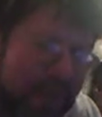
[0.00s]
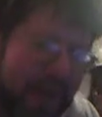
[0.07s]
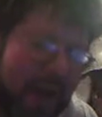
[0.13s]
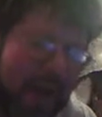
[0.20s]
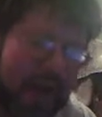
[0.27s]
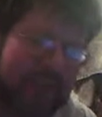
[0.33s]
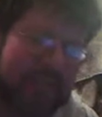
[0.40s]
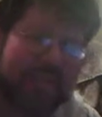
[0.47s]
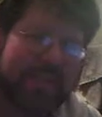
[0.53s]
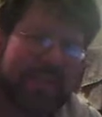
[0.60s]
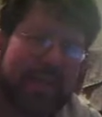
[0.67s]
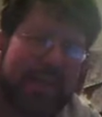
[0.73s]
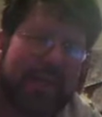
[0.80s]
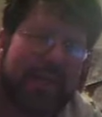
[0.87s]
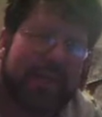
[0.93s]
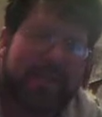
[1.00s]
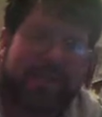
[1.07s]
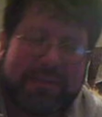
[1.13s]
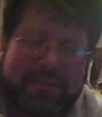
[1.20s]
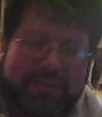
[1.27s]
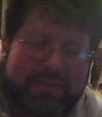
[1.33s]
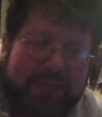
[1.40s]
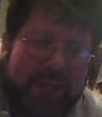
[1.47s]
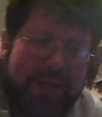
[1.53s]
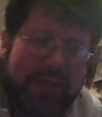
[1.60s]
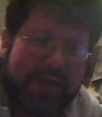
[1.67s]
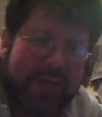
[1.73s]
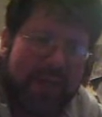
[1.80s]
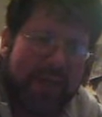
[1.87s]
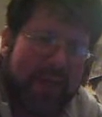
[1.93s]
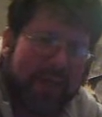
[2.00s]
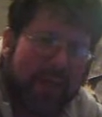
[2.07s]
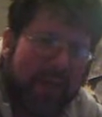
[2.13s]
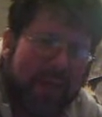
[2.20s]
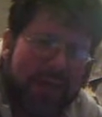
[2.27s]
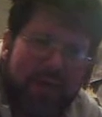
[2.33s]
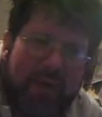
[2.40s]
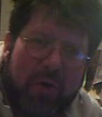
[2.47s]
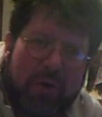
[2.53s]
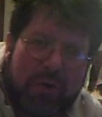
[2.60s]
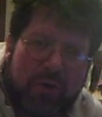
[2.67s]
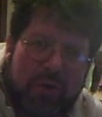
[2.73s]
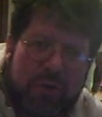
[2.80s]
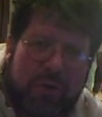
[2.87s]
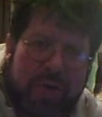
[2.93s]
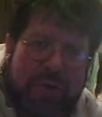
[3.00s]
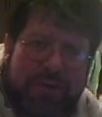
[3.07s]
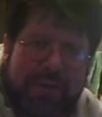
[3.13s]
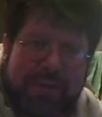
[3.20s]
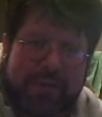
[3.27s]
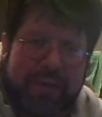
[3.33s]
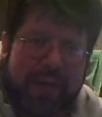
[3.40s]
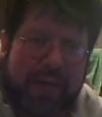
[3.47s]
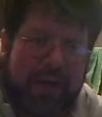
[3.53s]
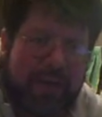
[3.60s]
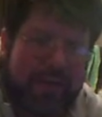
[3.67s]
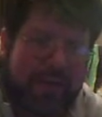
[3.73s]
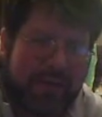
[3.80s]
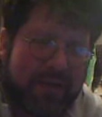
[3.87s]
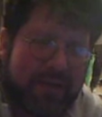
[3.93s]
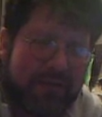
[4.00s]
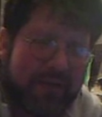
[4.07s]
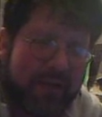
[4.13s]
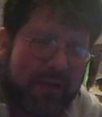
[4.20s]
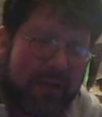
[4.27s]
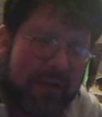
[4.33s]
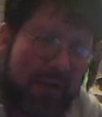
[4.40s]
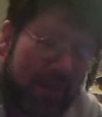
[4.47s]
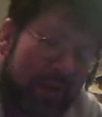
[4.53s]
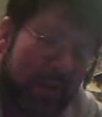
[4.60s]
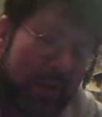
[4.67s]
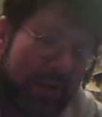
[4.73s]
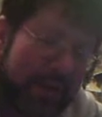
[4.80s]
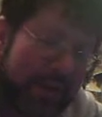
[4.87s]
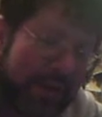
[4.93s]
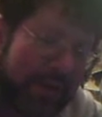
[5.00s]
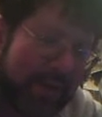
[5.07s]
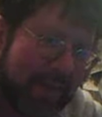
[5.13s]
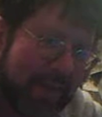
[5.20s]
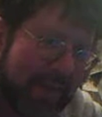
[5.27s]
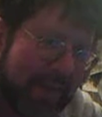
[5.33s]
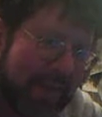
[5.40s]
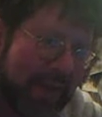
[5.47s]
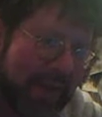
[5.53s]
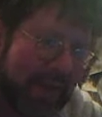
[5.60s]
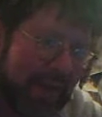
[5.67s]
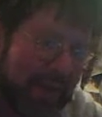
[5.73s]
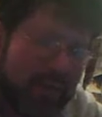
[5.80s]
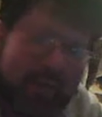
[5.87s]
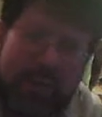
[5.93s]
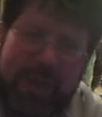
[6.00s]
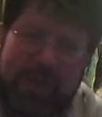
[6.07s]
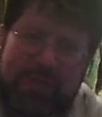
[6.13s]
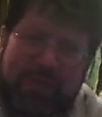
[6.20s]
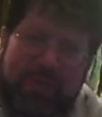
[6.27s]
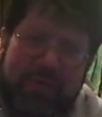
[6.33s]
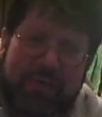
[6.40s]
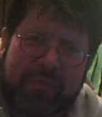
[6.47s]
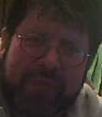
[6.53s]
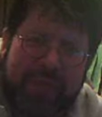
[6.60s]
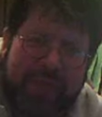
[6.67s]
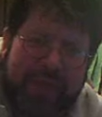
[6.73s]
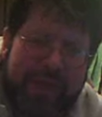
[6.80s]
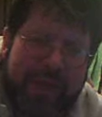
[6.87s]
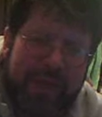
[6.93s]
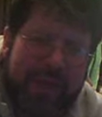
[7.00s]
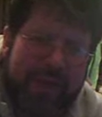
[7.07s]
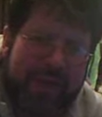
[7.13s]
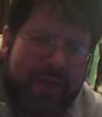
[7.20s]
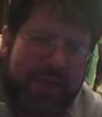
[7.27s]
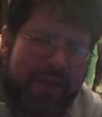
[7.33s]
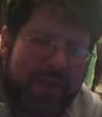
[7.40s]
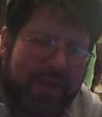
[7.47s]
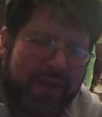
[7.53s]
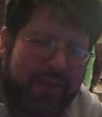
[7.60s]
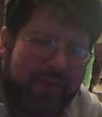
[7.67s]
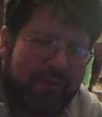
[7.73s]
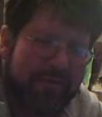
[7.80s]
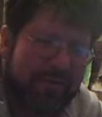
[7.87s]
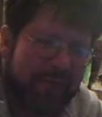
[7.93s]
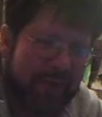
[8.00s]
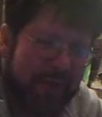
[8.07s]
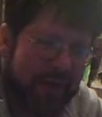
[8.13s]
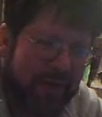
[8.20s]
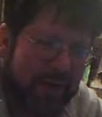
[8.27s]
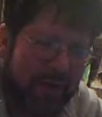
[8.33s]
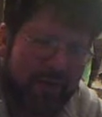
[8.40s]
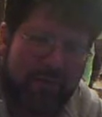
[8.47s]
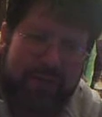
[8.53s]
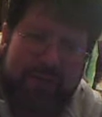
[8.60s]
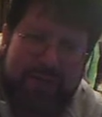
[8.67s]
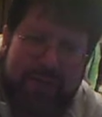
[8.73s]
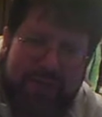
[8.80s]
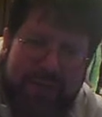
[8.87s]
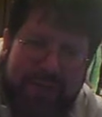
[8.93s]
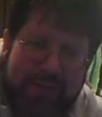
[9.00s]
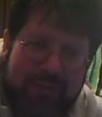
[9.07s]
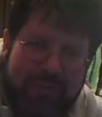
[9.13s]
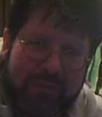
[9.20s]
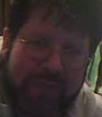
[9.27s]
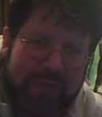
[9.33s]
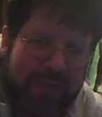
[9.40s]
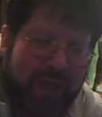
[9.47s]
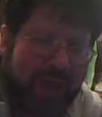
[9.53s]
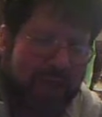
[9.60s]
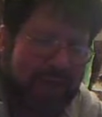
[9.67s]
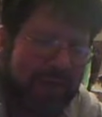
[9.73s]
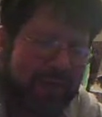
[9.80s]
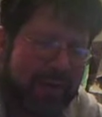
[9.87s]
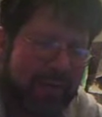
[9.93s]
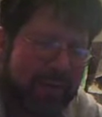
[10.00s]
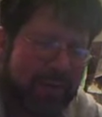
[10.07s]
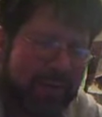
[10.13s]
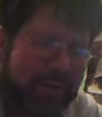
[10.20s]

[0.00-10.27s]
not uh, have a whole new lifestyle. Well, I would, but I mean, I wouldn't have a new personality if uh, I were to say win the lottery.